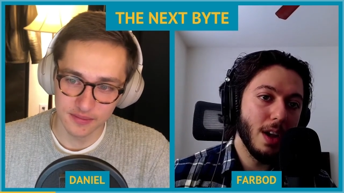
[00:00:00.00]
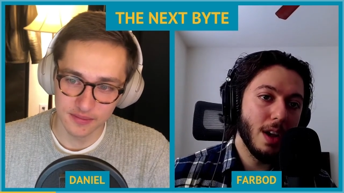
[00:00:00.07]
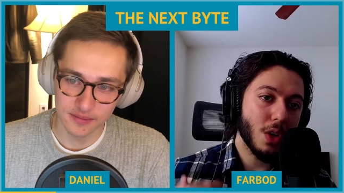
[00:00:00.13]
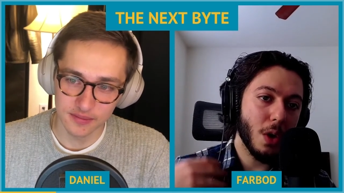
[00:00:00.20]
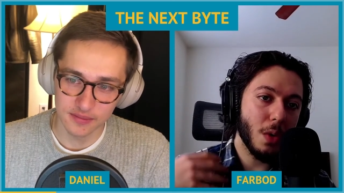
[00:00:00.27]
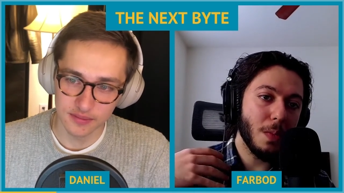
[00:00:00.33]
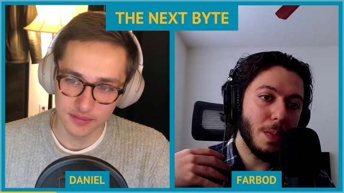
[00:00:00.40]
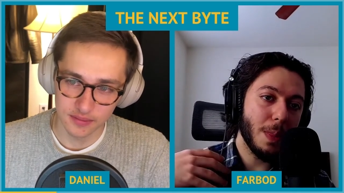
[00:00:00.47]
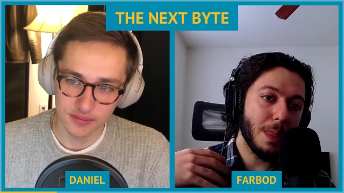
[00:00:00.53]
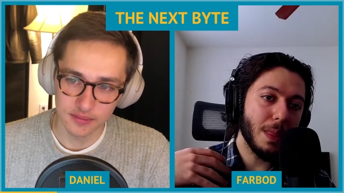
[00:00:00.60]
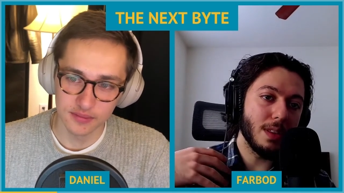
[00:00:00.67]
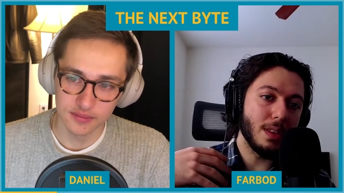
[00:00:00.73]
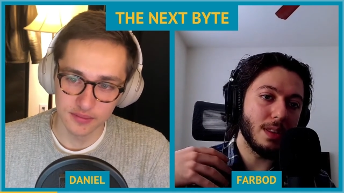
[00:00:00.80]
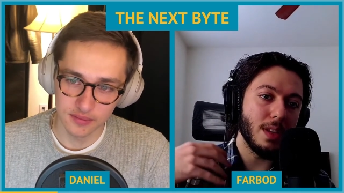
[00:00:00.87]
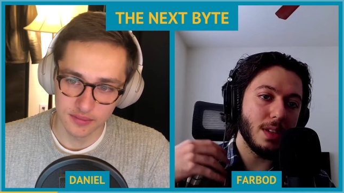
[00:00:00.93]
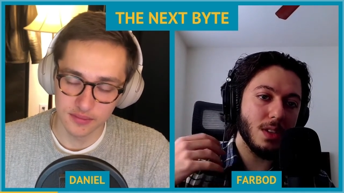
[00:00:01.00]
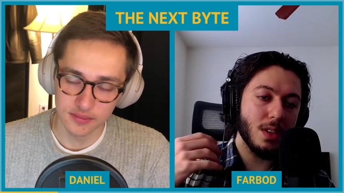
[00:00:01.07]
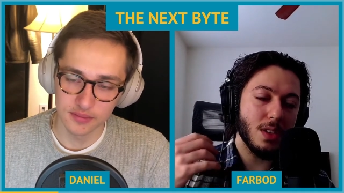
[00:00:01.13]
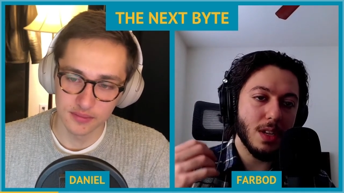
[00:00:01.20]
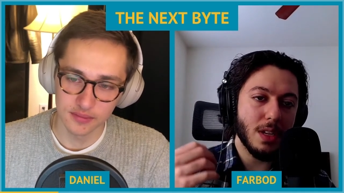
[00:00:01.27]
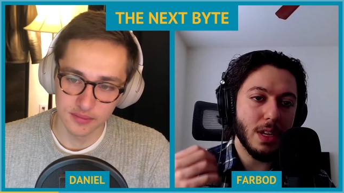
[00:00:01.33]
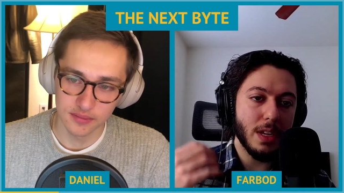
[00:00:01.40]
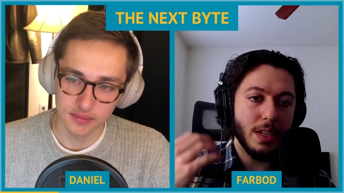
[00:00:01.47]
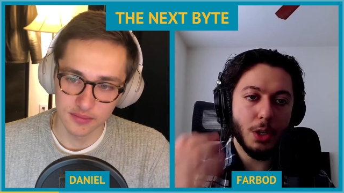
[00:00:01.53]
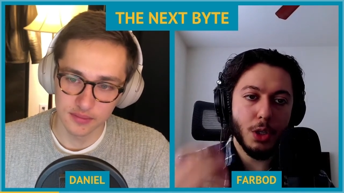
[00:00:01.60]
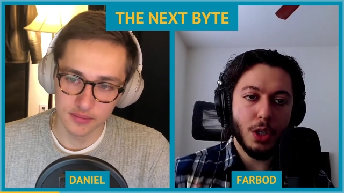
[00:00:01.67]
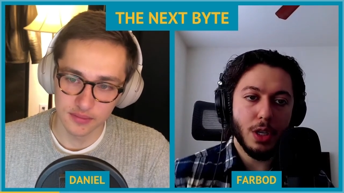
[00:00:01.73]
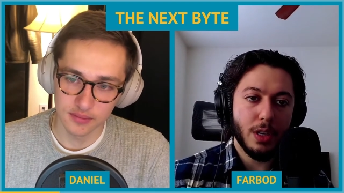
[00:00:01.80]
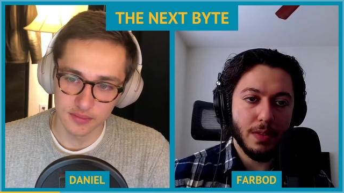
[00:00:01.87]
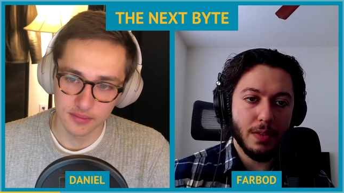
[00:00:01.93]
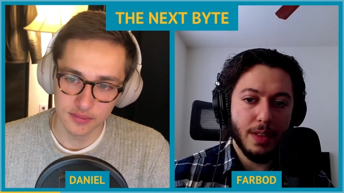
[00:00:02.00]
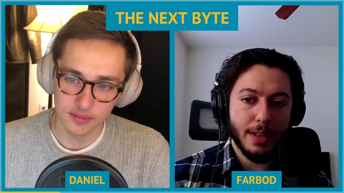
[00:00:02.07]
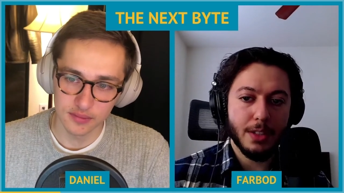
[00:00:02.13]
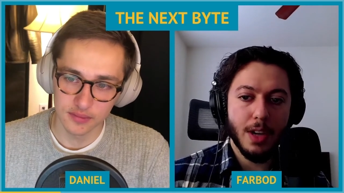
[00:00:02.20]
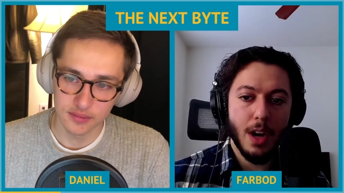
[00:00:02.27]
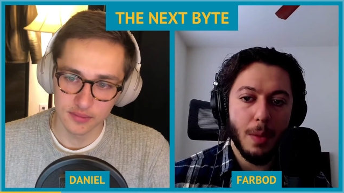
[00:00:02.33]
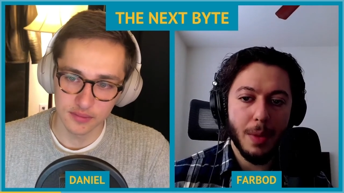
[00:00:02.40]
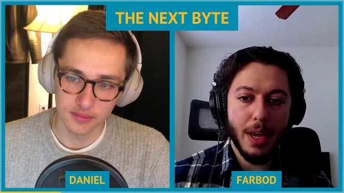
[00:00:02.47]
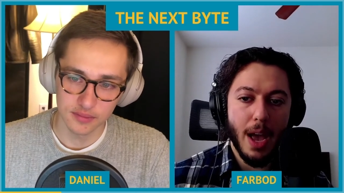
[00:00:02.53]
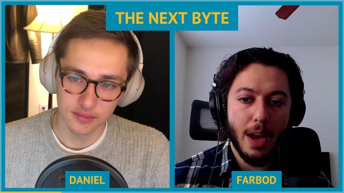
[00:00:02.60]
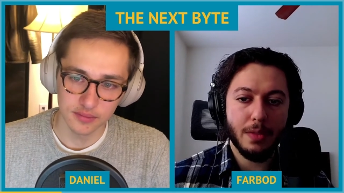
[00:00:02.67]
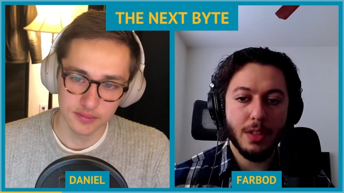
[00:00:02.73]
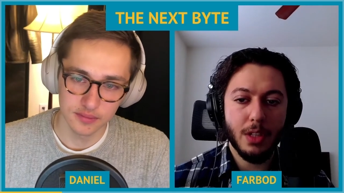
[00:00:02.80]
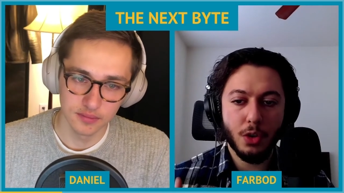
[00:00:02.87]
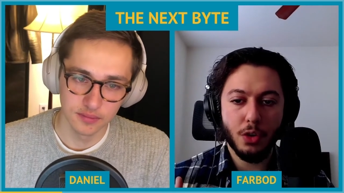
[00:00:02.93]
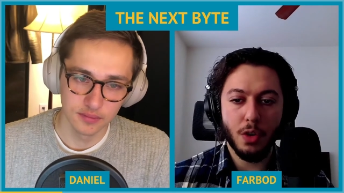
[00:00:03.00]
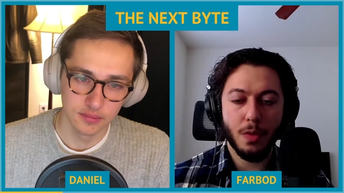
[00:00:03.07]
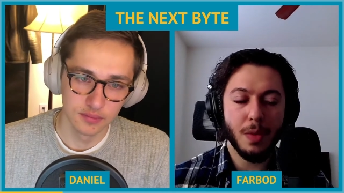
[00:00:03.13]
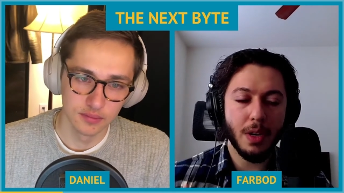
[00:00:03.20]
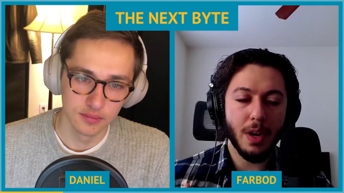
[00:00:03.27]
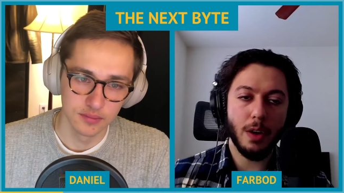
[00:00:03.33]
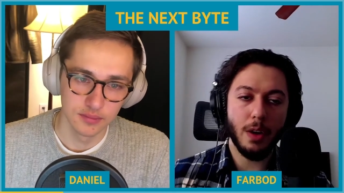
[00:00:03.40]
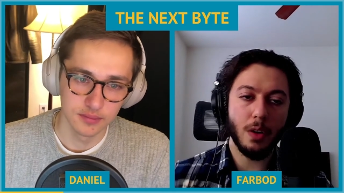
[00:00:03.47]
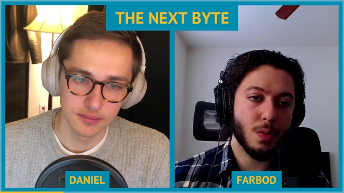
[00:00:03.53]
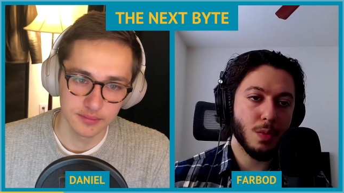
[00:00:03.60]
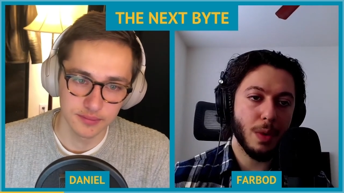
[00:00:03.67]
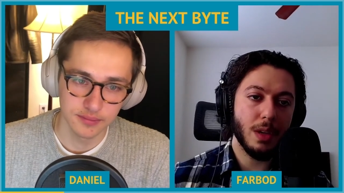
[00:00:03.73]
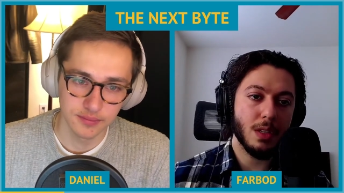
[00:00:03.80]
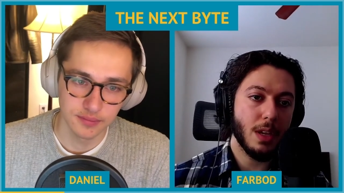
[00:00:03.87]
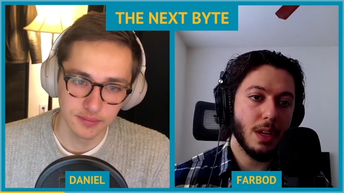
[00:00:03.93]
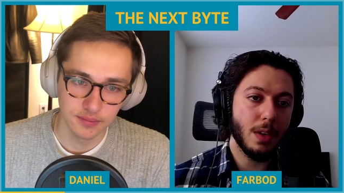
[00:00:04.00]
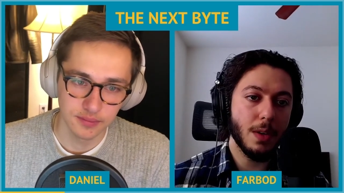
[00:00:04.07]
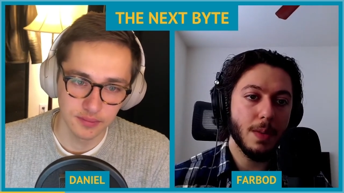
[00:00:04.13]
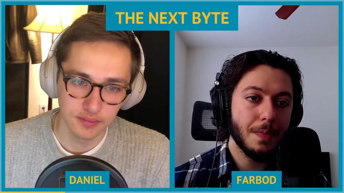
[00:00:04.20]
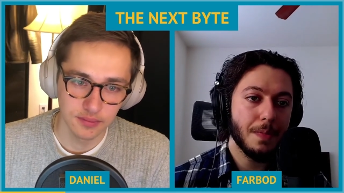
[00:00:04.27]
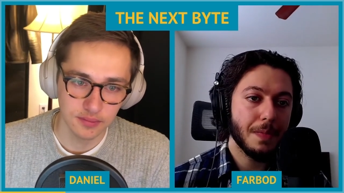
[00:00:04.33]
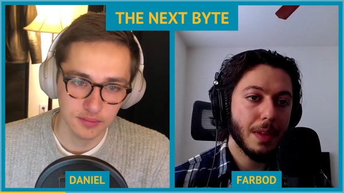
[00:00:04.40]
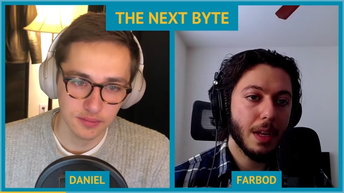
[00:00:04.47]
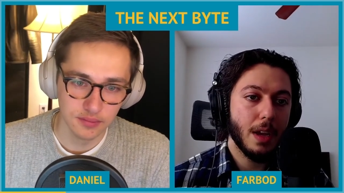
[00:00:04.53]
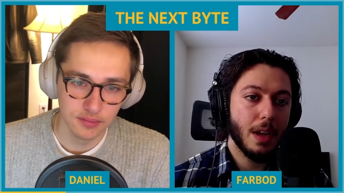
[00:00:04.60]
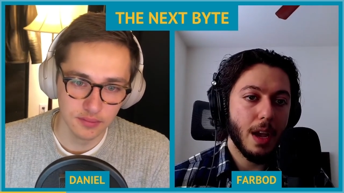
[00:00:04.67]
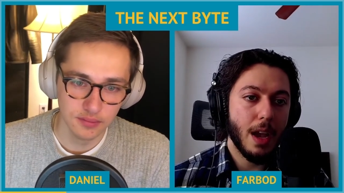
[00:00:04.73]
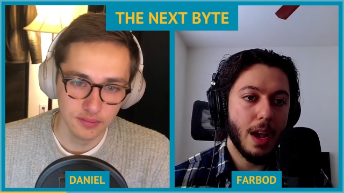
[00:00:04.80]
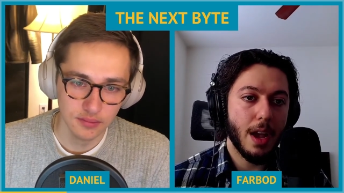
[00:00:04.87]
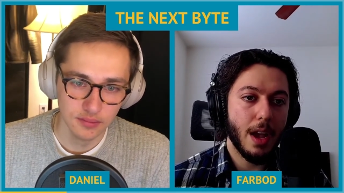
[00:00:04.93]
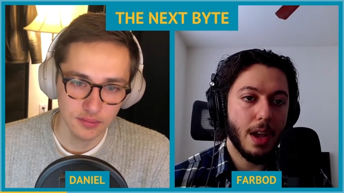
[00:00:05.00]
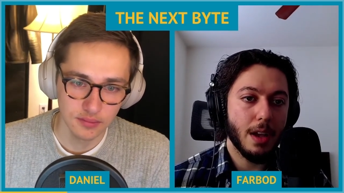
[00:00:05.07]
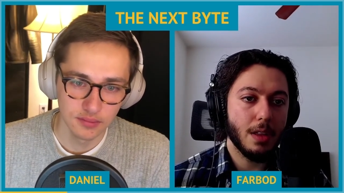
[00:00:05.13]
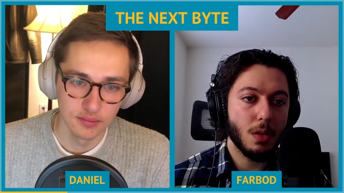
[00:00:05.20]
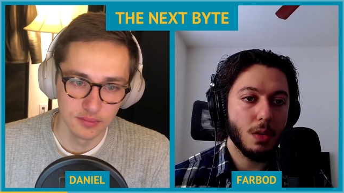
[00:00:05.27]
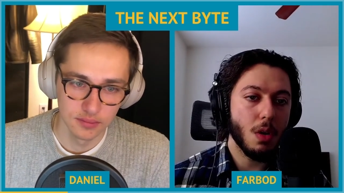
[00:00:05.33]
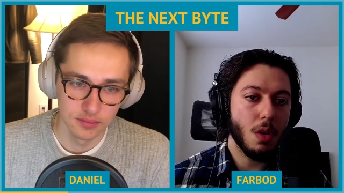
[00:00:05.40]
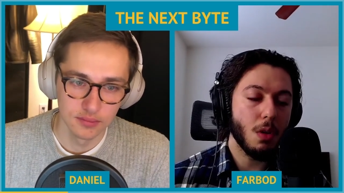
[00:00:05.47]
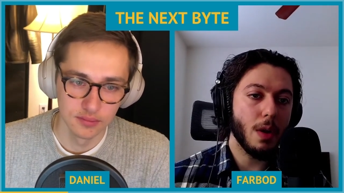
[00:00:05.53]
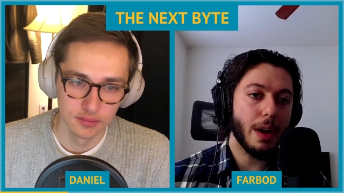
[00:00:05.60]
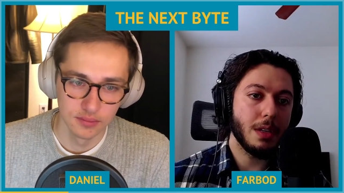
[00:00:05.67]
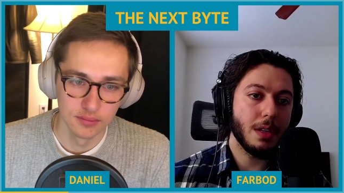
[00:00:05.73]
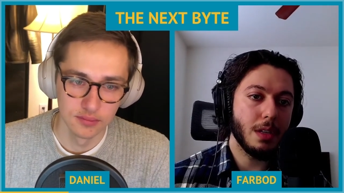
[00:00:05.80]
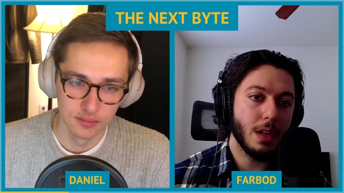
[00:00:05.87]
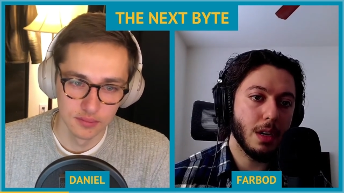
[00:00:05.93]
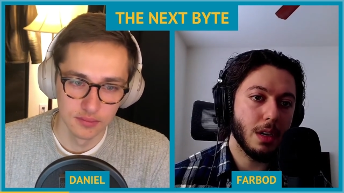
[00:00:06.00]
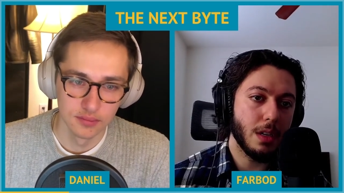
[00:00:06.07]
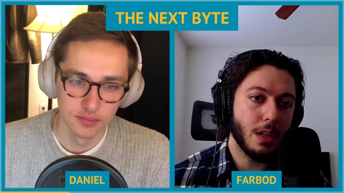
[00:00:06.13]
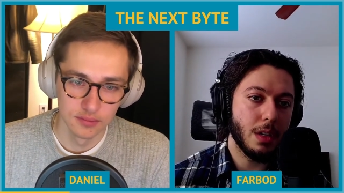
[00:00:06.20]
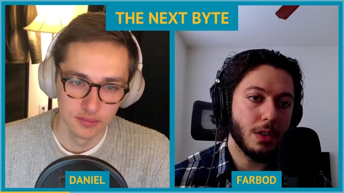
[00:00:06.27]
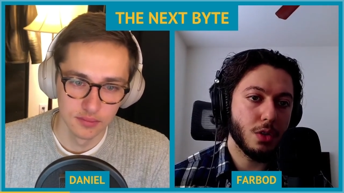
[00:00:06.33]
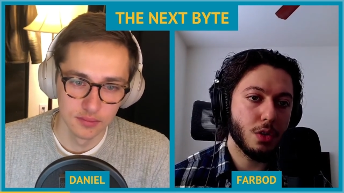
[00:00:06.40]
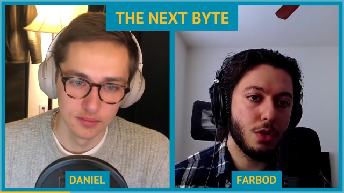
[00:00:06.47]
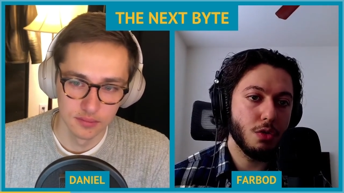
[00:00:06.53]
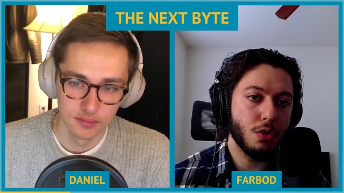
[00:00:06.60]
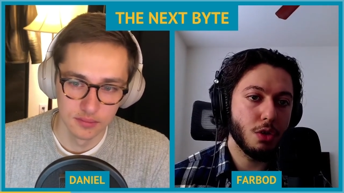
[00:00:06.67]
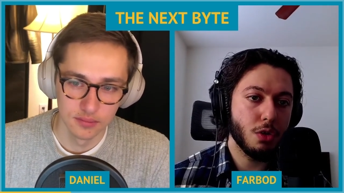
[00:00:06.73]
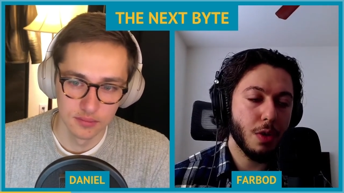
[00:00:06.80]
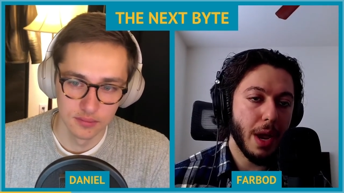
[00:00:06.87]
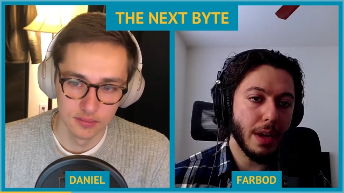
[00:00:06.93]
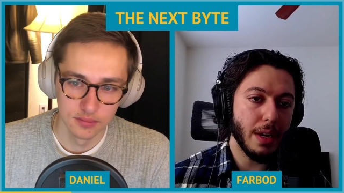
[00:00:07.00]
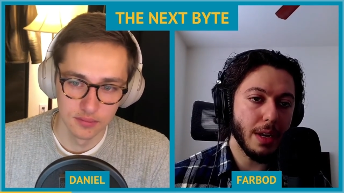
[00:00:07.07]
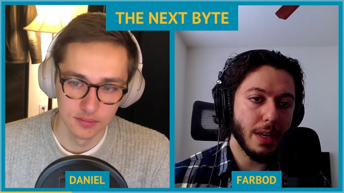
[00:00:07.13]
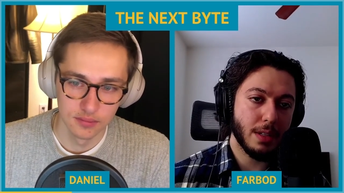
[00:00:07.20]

Speaker 1: So this is an initiative that's coming out of the German Aerospace Center, and their whole idea is to create